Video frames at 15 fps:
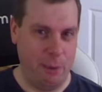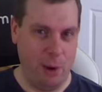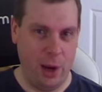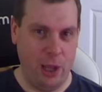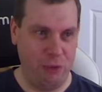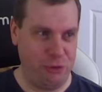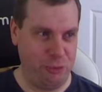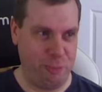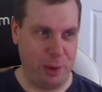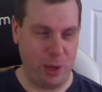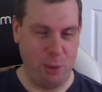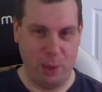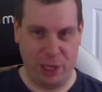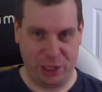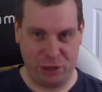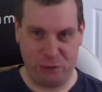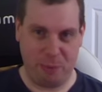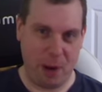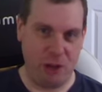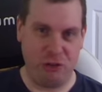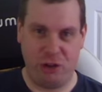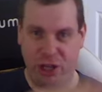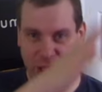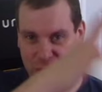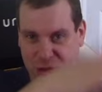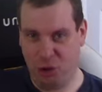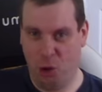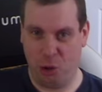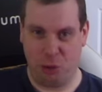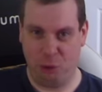where I'll just bring up like a spreadsheet and
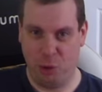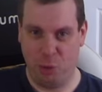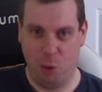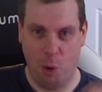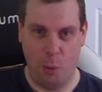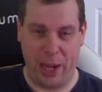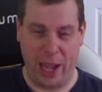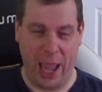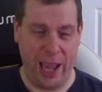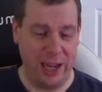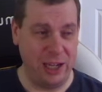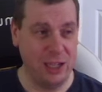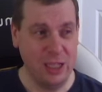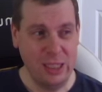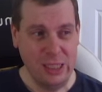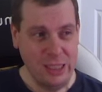talk through what we're getting.